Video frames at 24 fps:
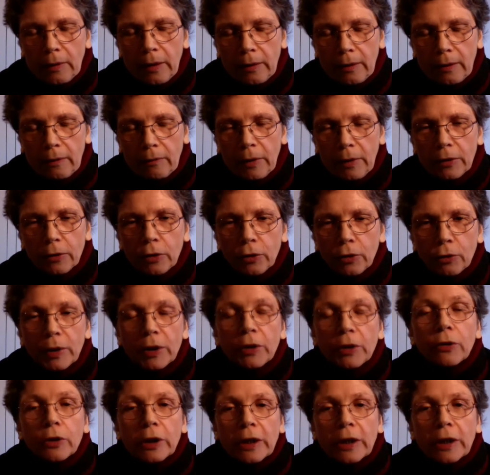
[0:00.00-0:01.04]
when you do in
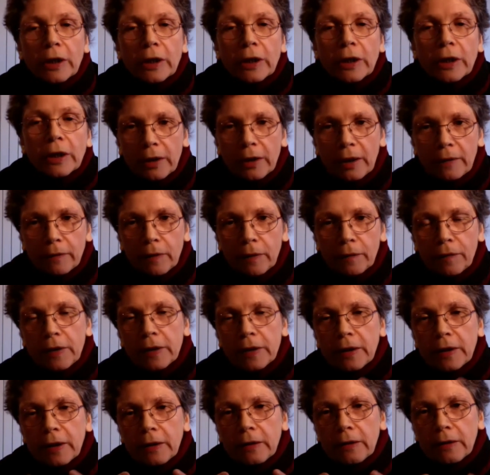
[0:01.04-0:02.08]
the camera,
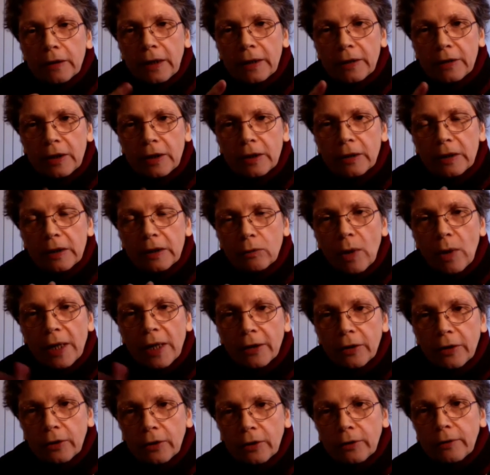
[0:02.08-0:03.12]
everything are getting
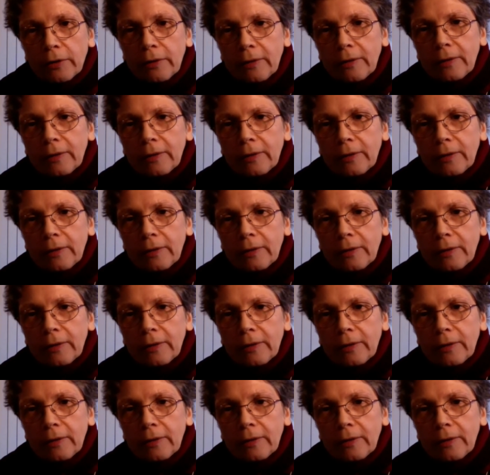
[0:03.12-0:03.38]
whiter.